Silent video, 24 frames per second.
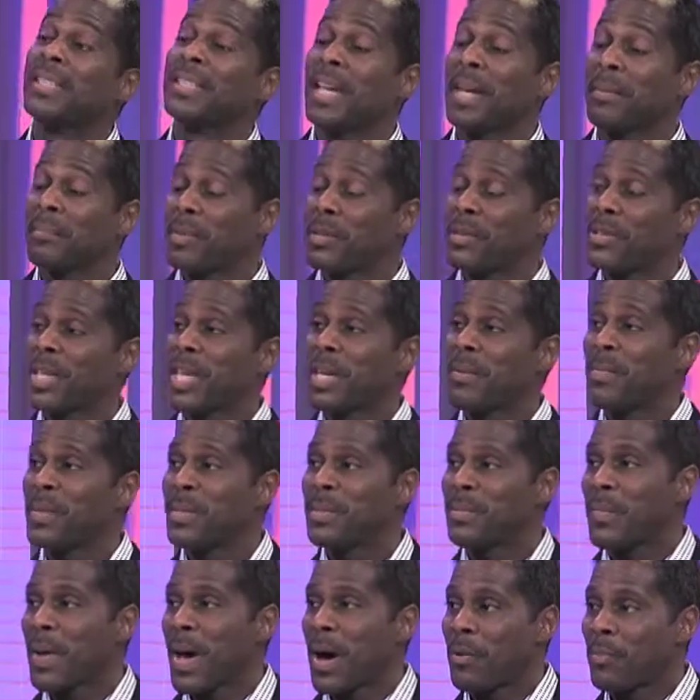Tech Museum
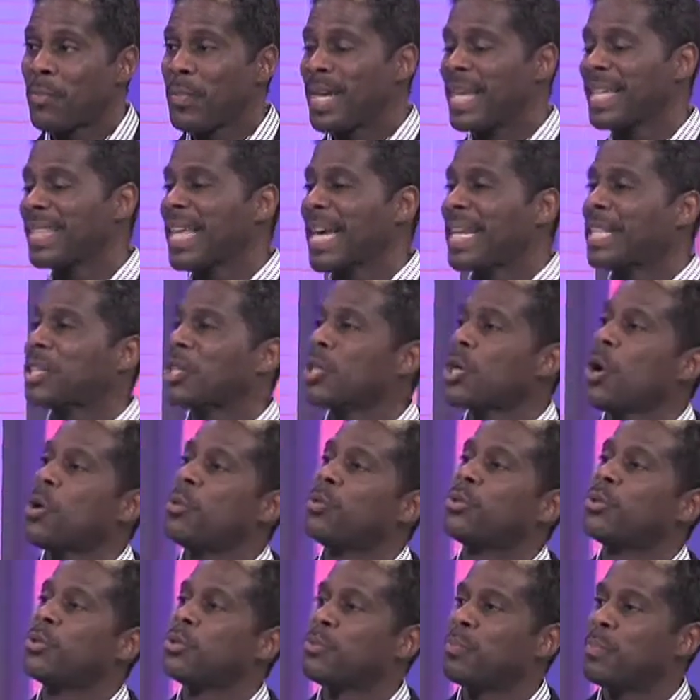is about being that
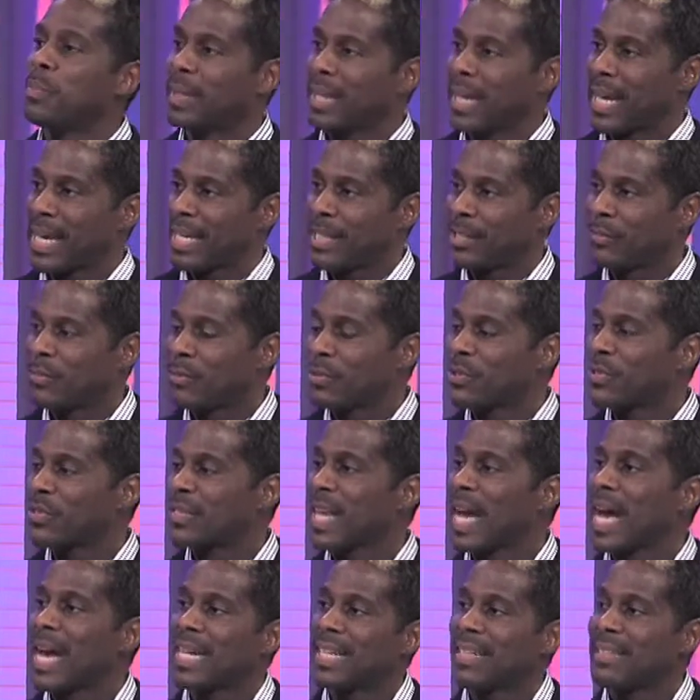go-to place for
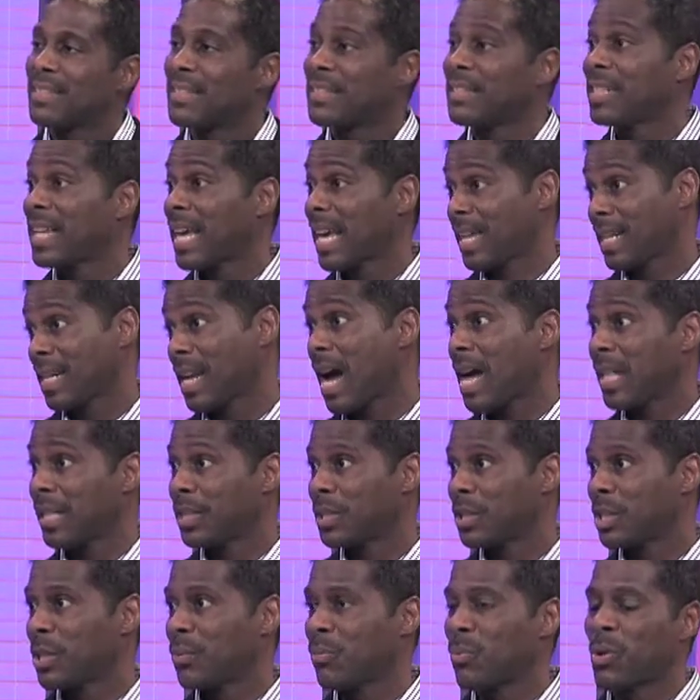science and
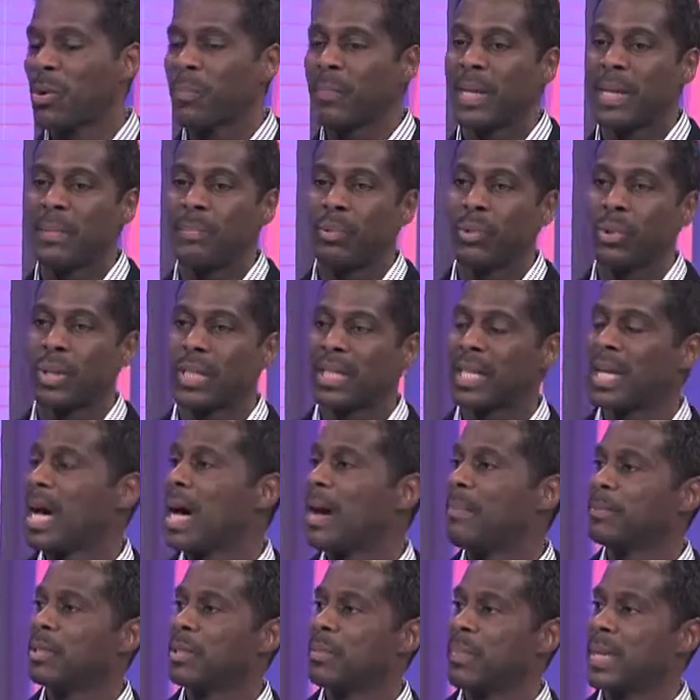technology where people can
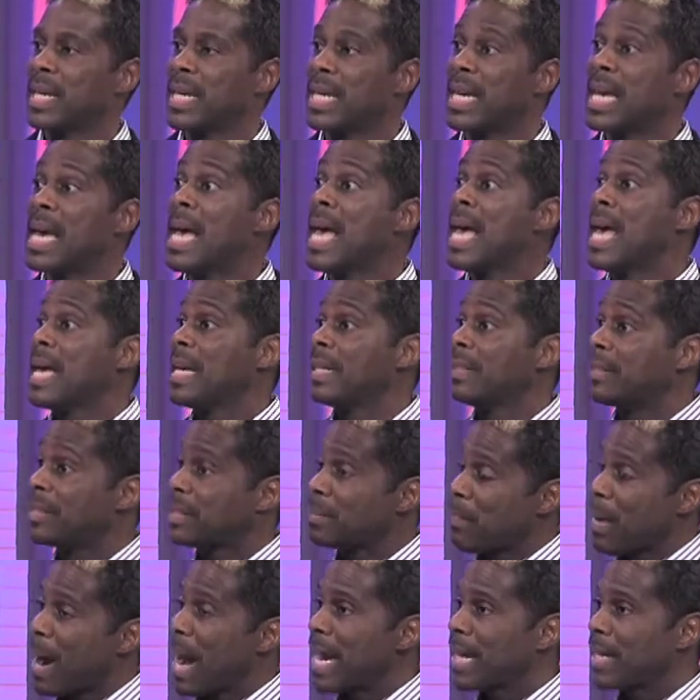come to be
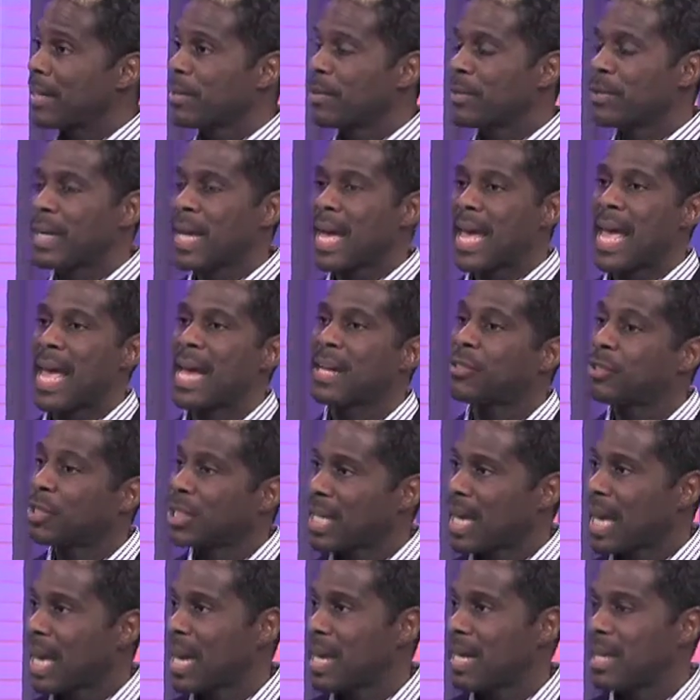inspired,
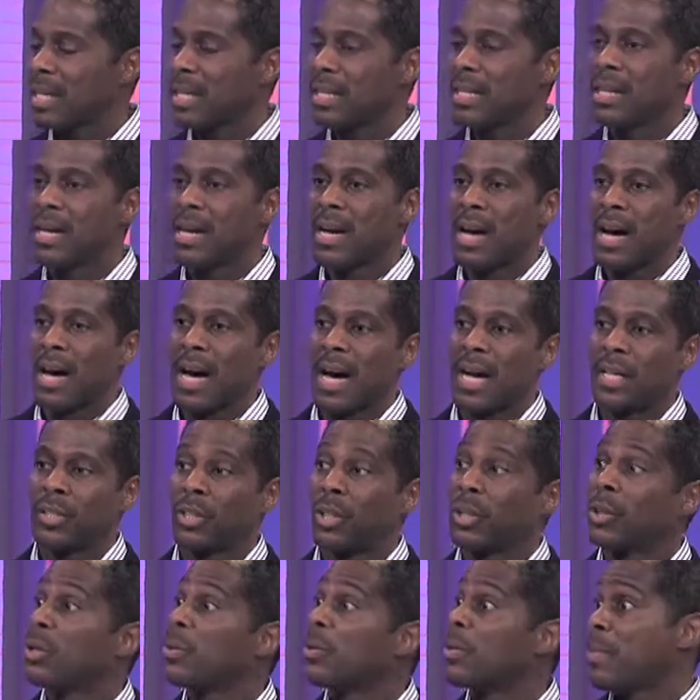educated,
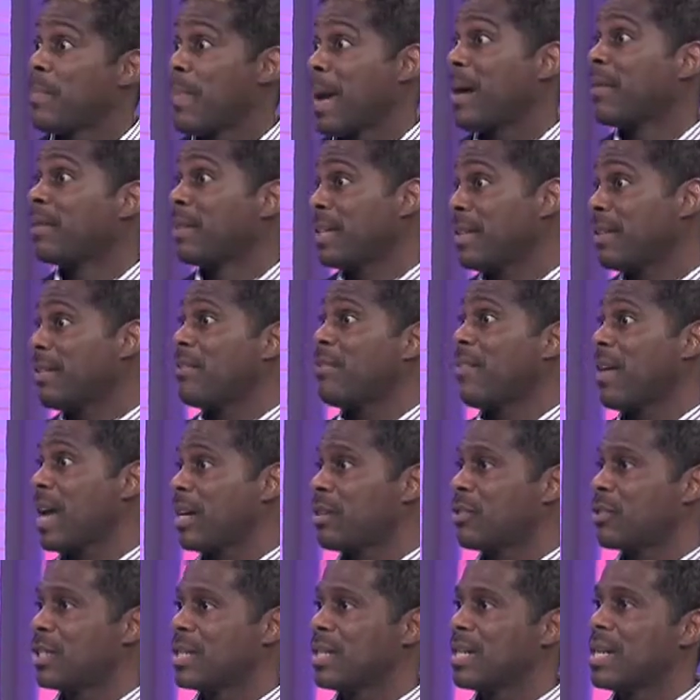to learn about
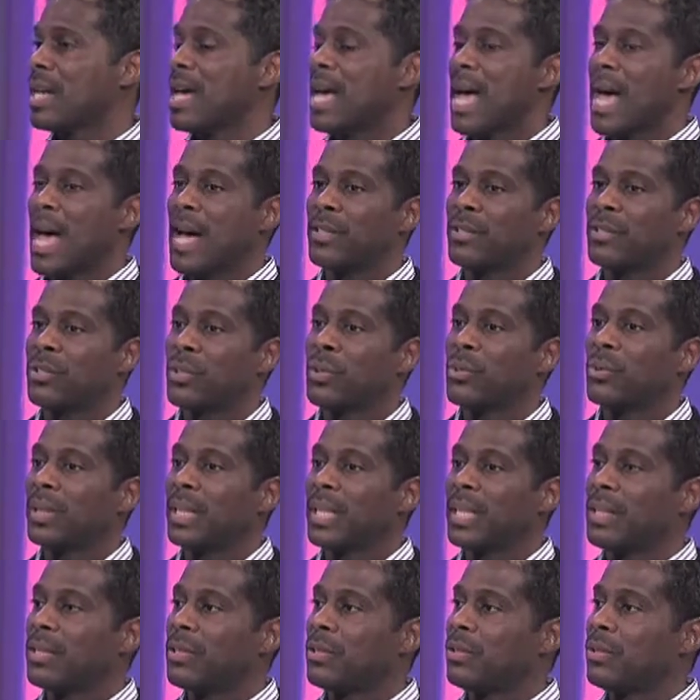innovation, and
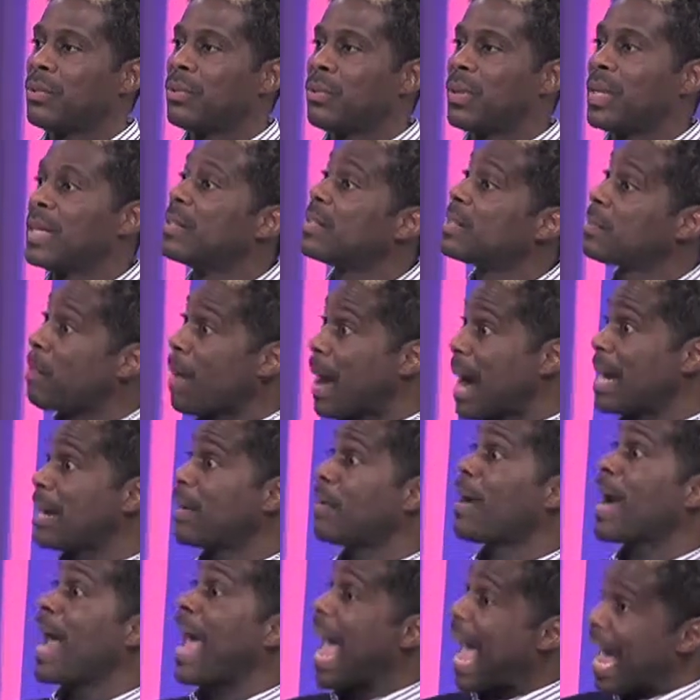certainly to
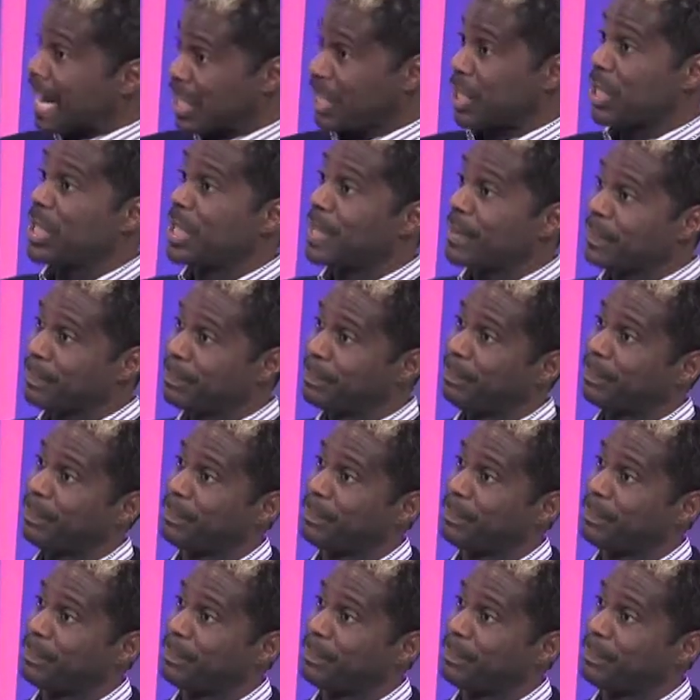inspire action.